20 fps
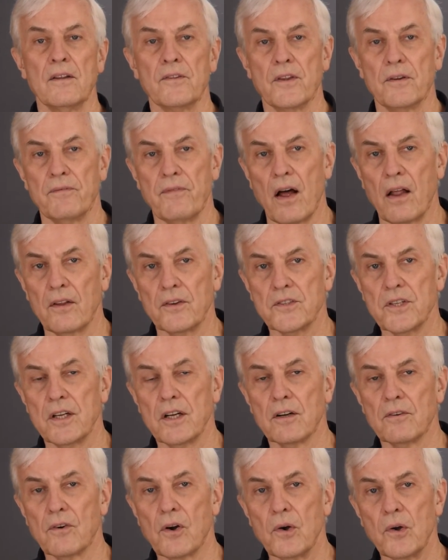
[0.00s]
the
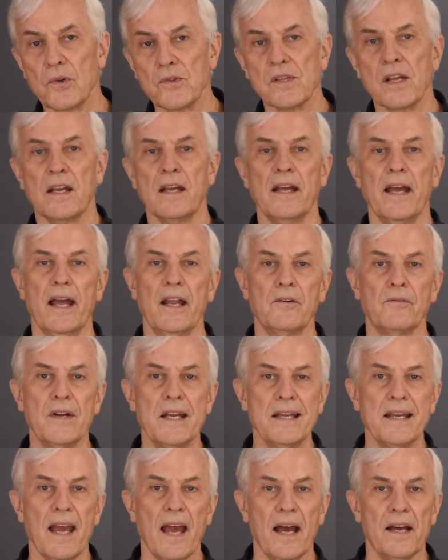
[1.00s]
volunteer roles and
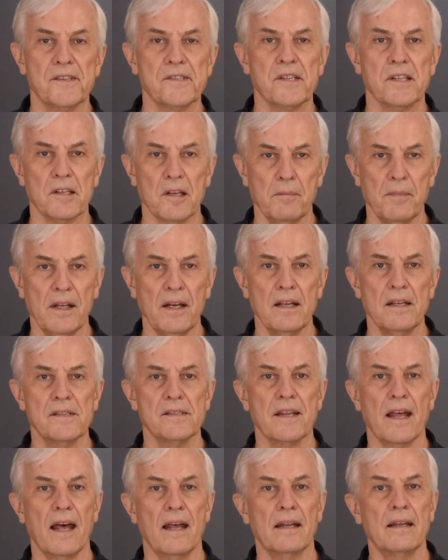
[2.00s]
recast the
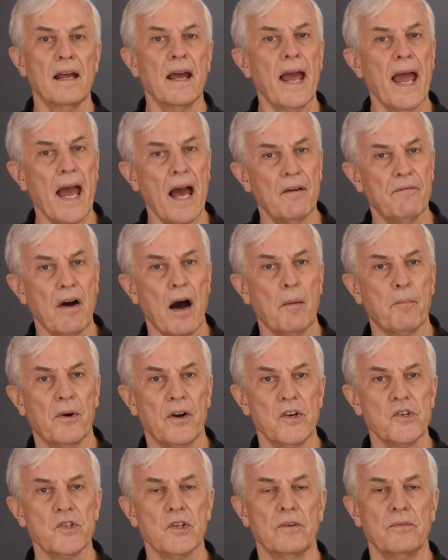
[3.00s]
committees that have
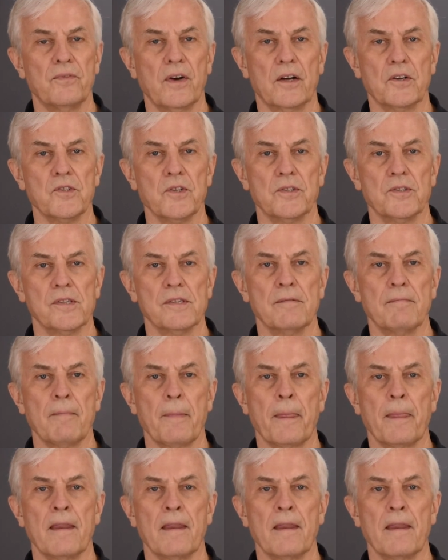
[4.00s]
operational functions.